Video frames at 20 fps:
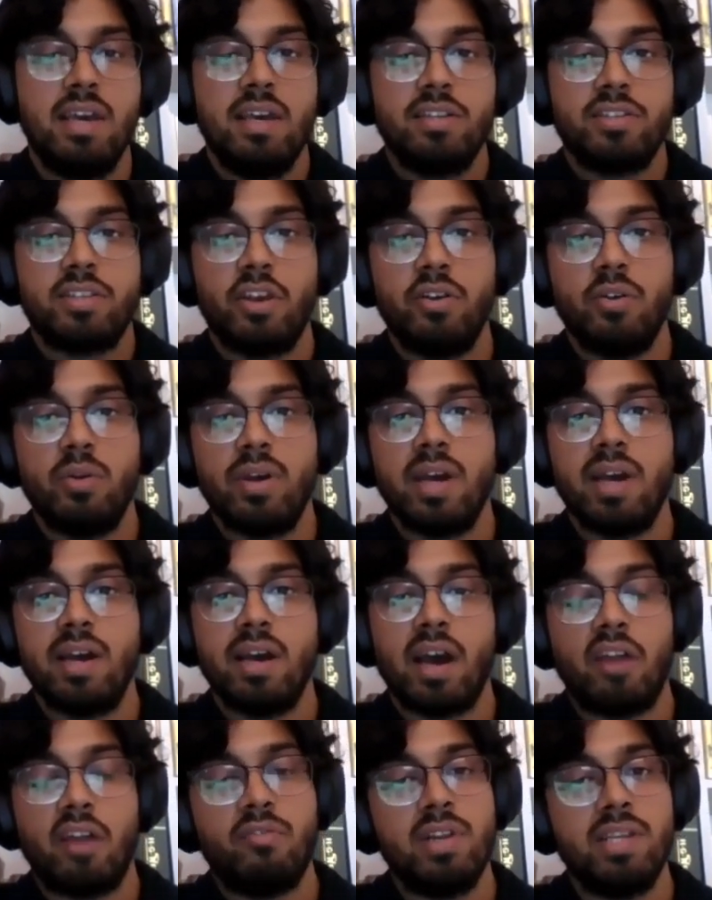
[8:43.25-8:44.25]
So
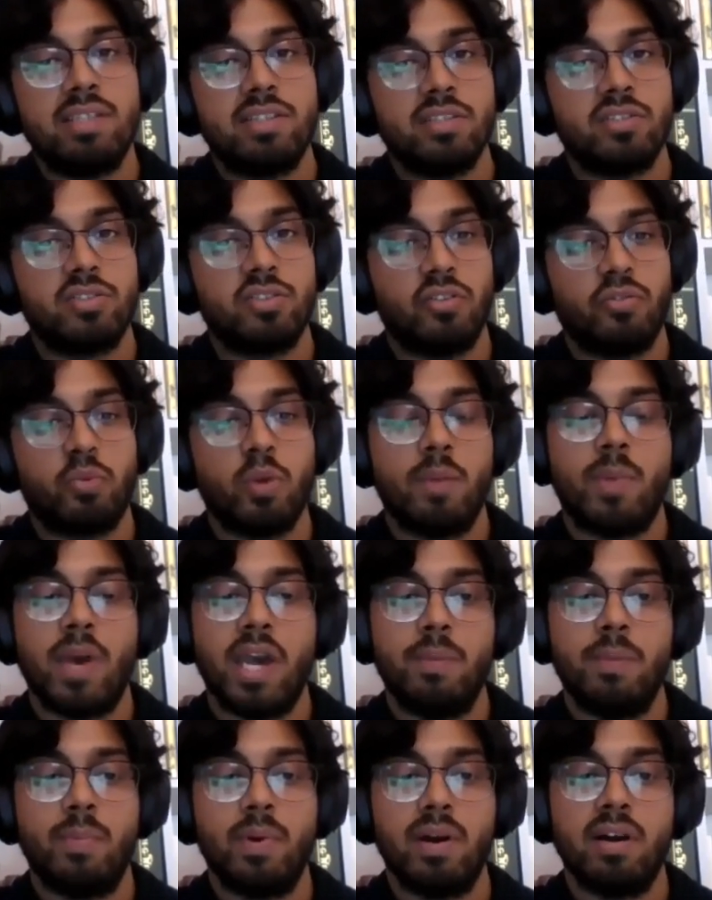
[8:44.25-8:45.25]
I released a software
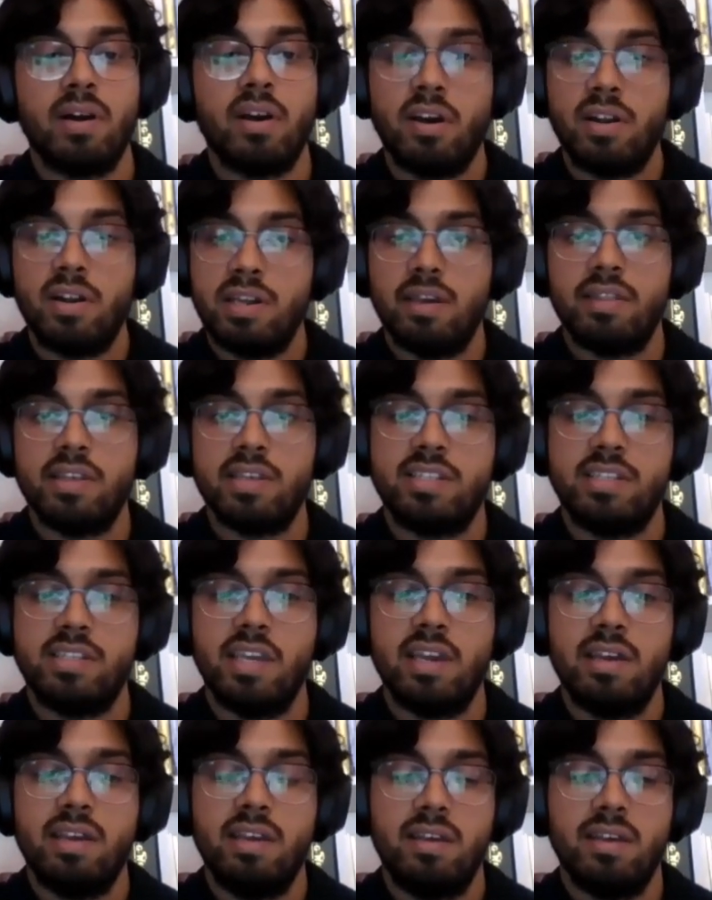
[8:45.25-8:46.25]
paper earlier this
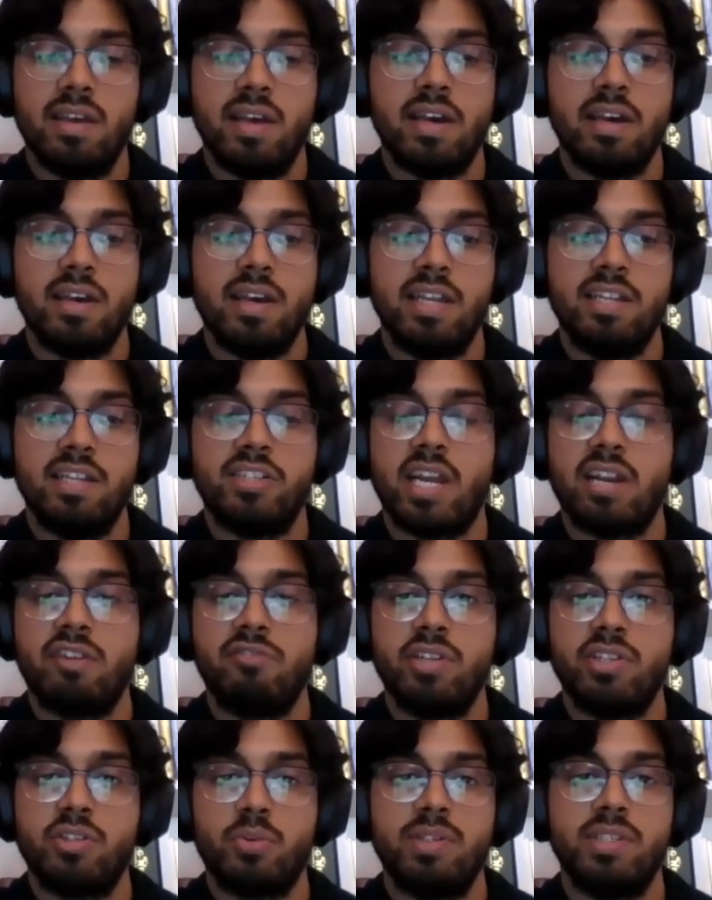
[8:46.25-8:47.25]
year in
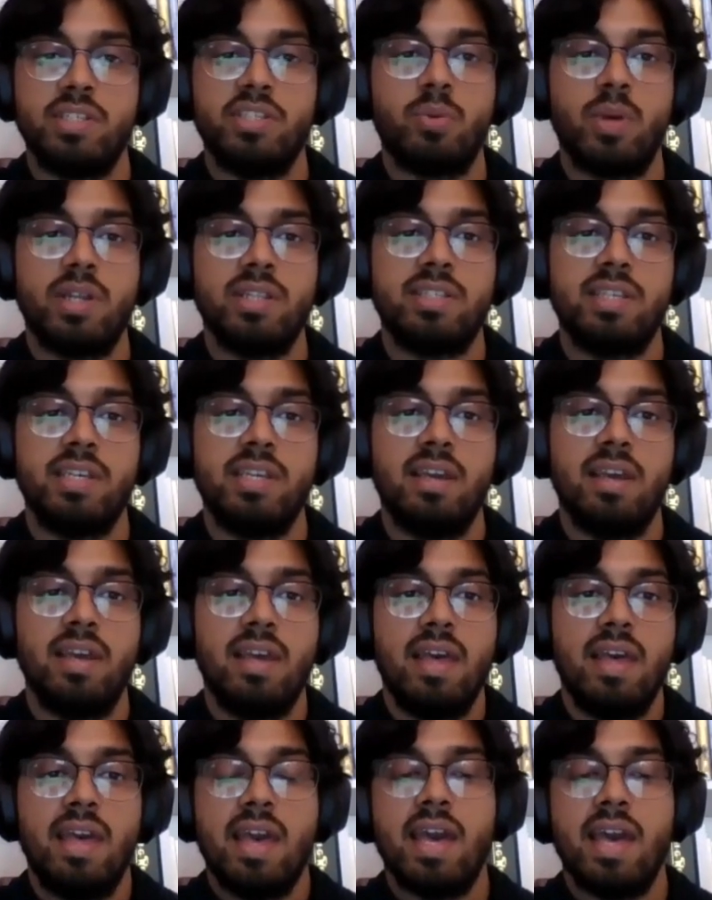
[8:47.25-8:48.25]
January 2020,
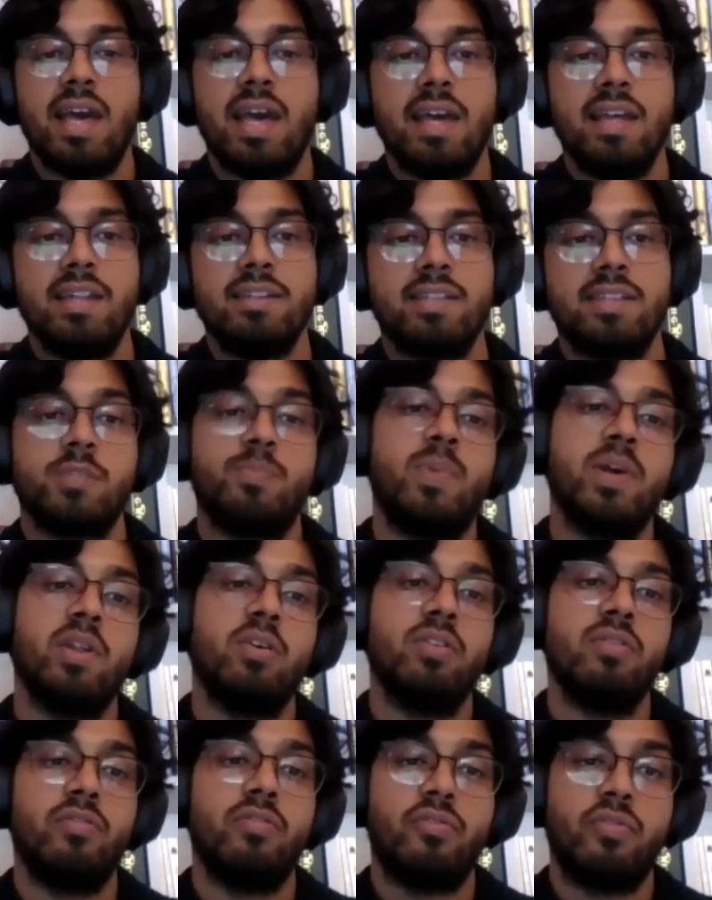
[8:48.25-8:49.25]
and it's been
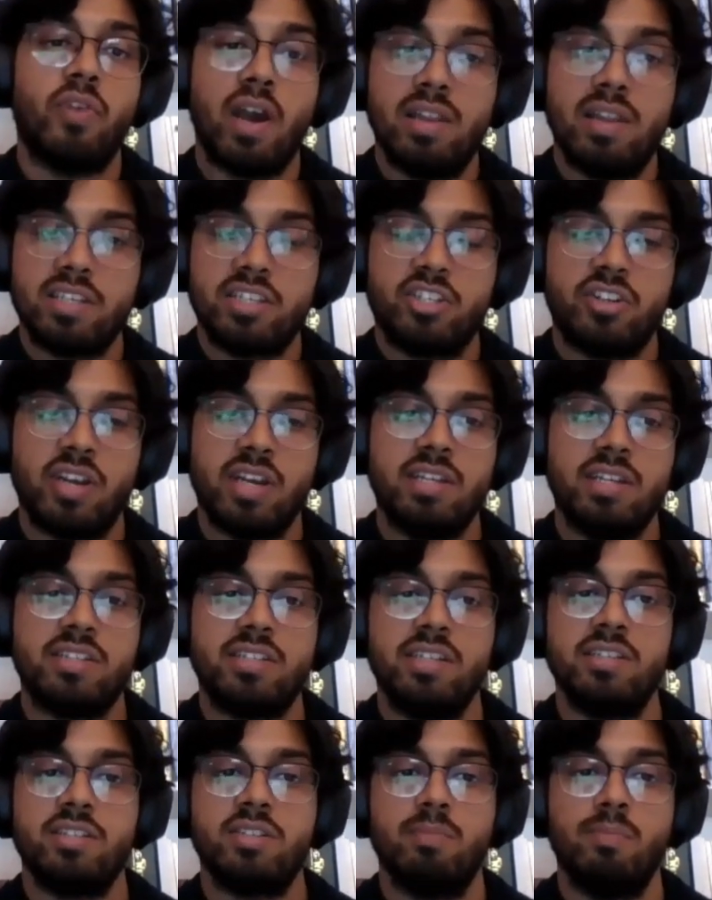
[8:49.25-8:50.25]
on File Exchange
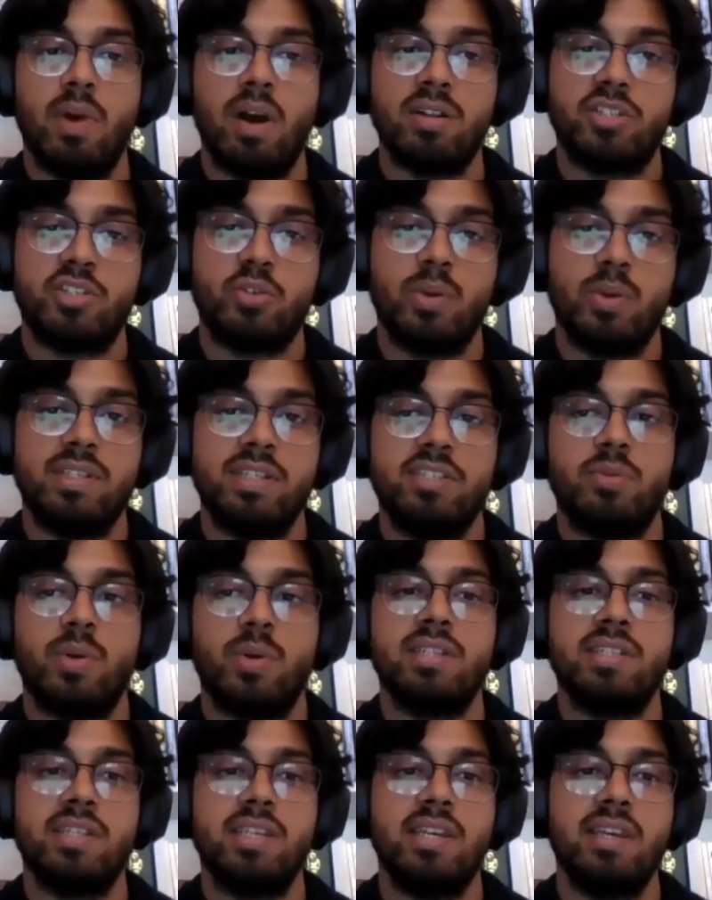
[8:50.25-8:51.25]
since March
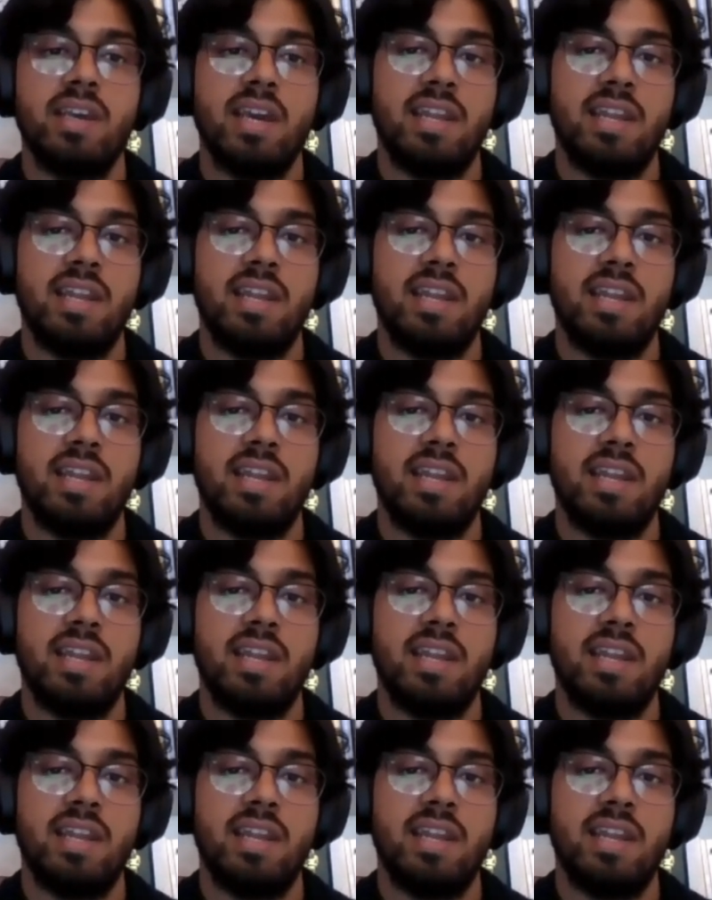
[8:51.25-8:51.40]
2020.